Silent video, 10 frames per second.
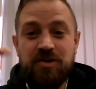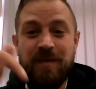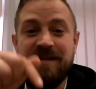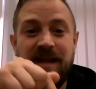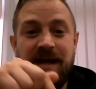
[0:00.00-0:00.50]
to
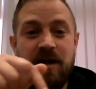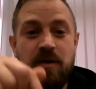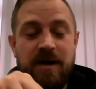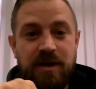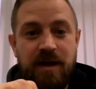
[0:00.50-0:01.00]
answer that
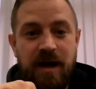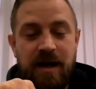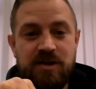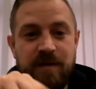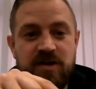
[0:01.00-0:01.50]
question,
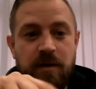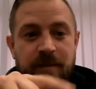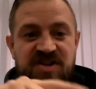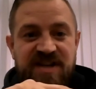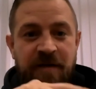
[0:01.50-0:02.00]
so it's going to be
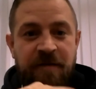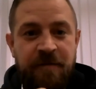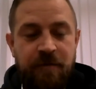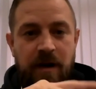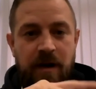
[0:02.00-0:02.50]
staff
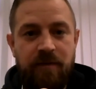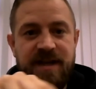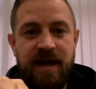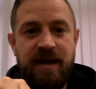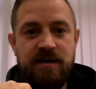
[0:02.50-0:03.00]
throughout the
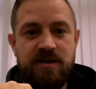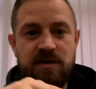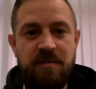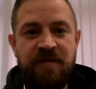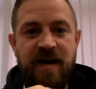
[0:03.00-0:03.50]
day.
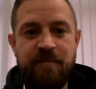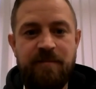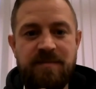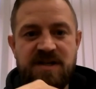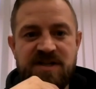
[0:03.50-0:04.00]
So there's going to be
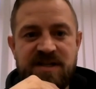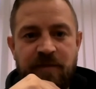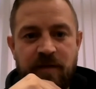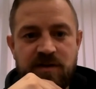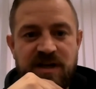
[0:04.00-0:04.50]
5 members of
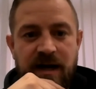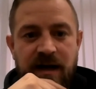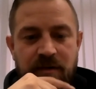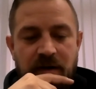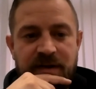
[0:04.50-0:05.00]
staff on
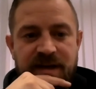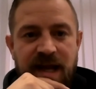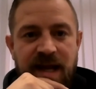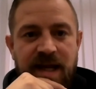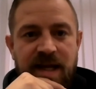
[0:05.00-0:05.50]
site throughout the
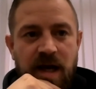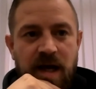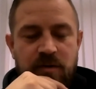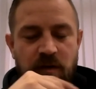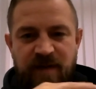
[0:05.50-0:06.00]
day,
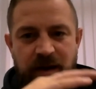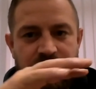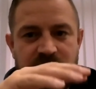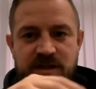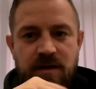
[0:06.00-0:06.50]
doing
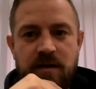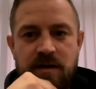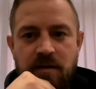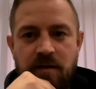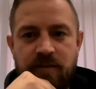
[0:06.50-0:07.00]
various
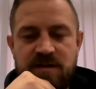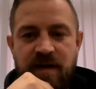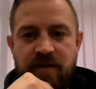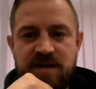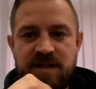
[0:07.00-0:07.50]

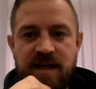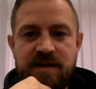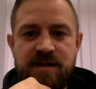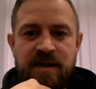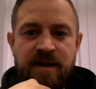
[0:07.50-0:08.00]

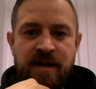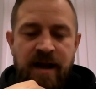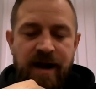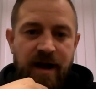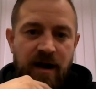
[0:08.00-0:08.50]
things.
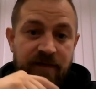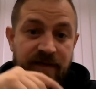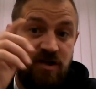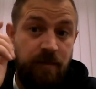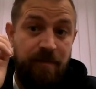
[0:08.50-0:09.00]
And then
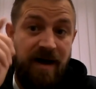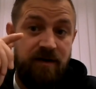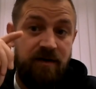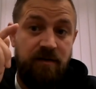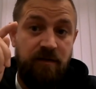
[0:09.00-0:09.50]
it's going to be
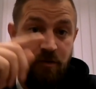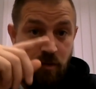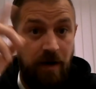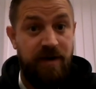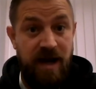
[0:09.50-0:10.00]
manned
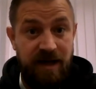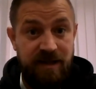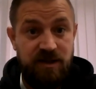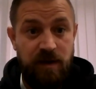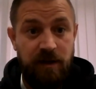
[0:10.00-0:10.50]
throughout the
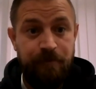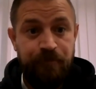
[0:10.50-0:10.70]
night as well.